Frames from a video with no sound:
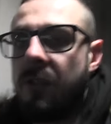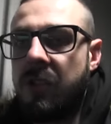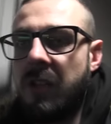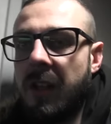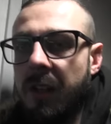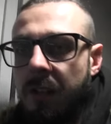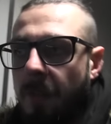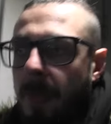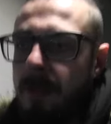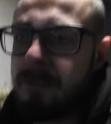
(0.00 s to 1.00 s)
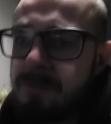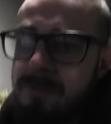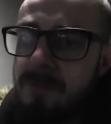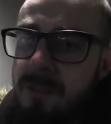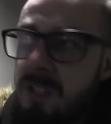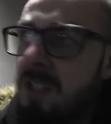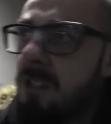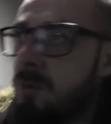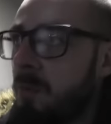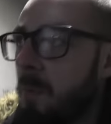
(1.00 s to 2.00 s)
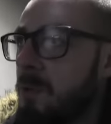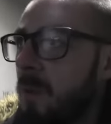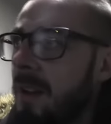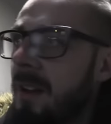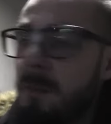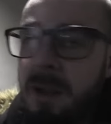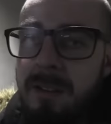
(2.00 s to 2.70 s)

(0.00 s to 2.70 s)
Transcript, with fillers: Shit. Jesus, we're proper swaying oh, there, man.